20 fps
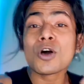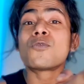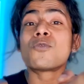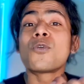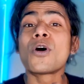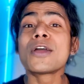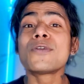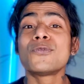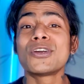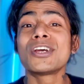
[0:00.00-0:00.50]
why
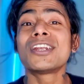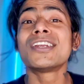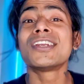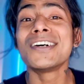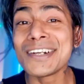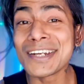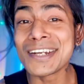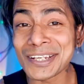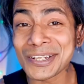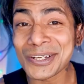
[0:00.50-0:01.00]
we are
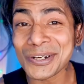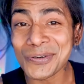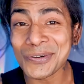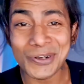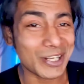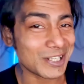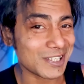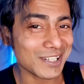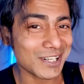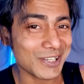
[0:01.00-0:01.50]
learning,
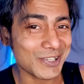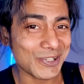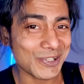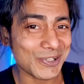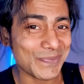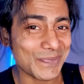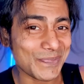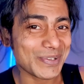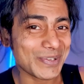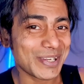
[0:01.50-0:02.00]
isn't it so?
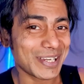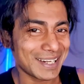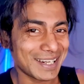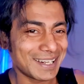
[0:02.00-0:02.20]
Yeah,